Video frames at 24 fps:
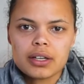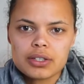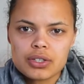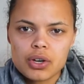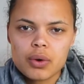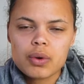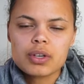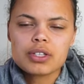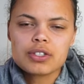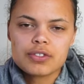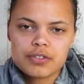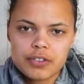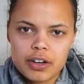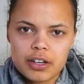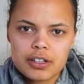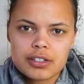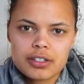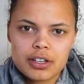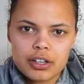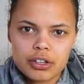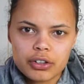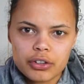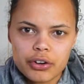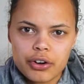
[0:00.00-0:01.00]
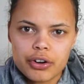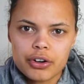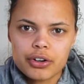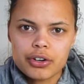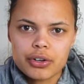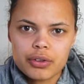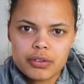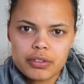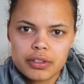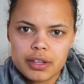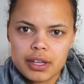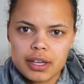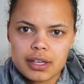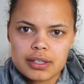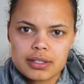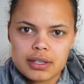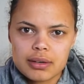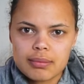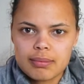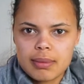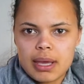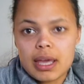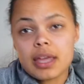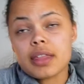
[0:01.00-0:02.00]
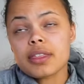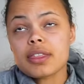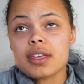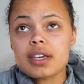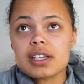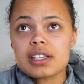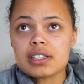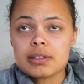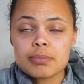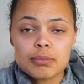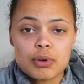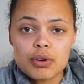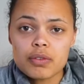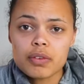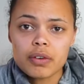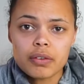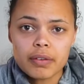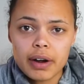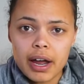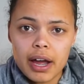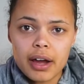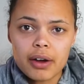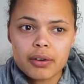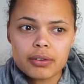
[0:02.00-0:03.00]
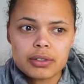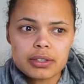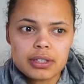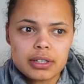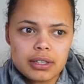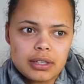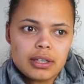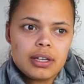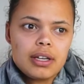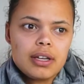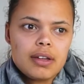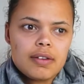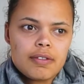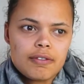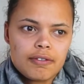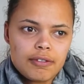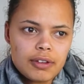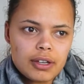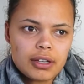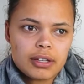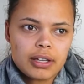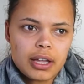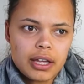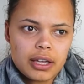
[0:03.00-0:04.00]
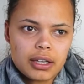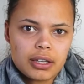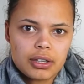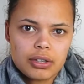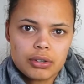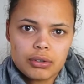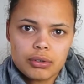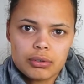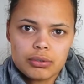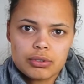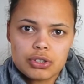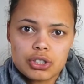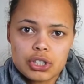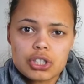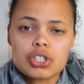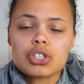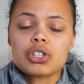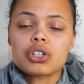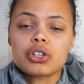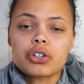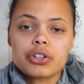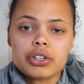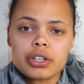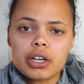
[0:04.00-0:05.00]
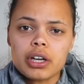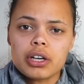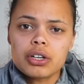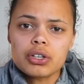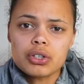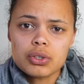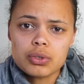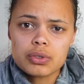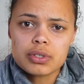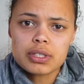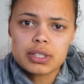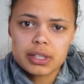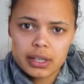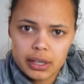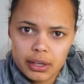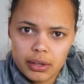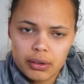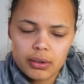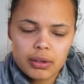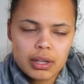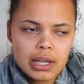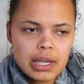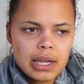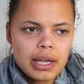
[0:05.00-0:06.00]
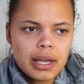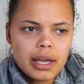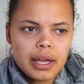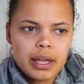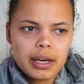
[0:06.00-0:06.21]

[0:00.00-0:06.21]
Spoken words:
It's always fun to learn new things and make things move around and feel like you just learned a new skill.